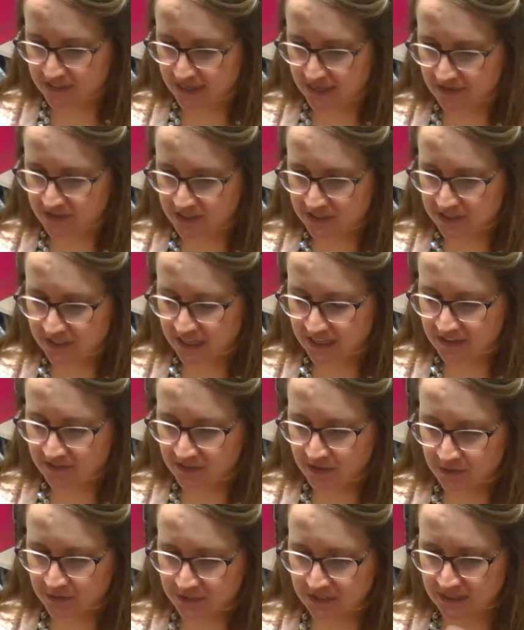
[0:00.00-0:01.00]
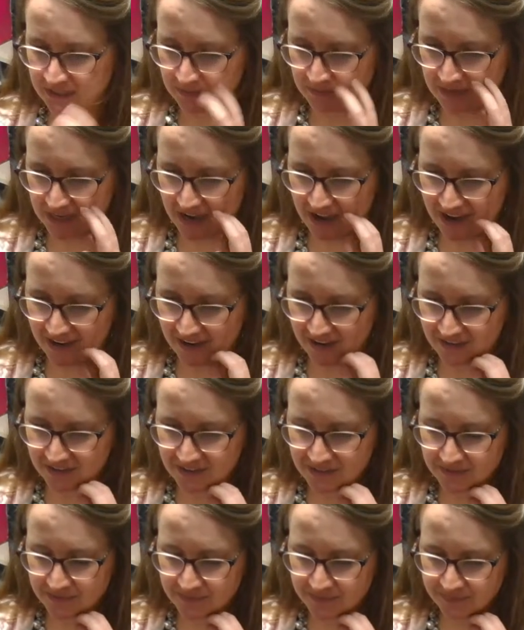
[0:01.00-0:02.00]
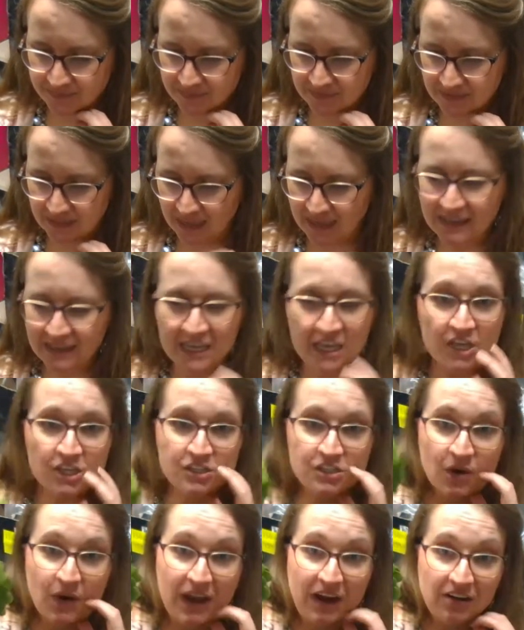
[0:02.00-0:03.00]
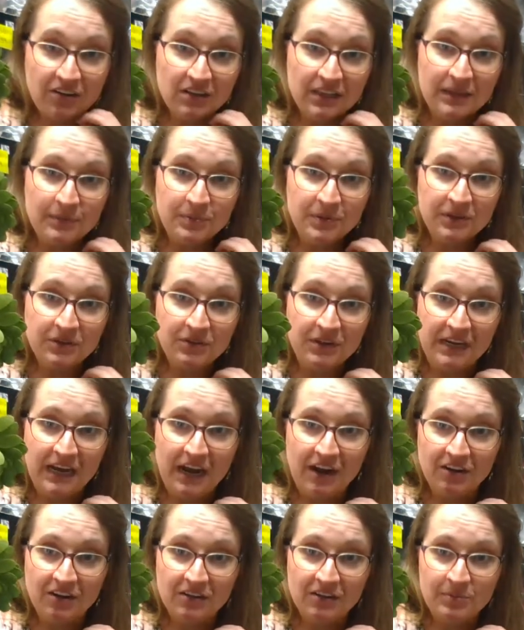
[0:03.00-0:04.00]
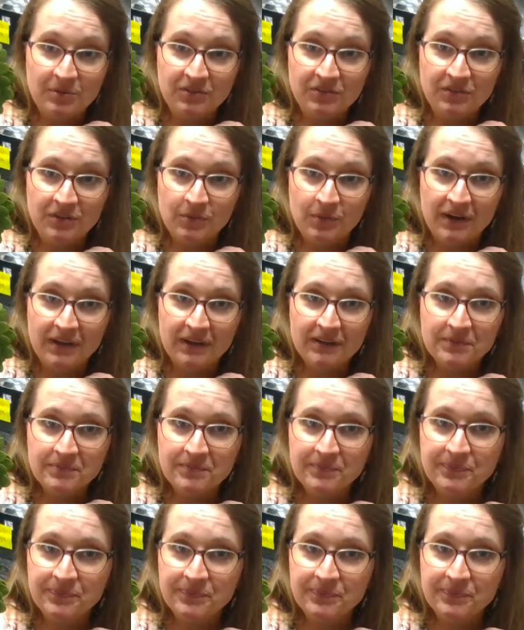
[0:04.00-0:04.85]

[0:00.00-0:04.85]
down, just like if it was going to be ironed, okay? So hair clip, green hair clip if you want it.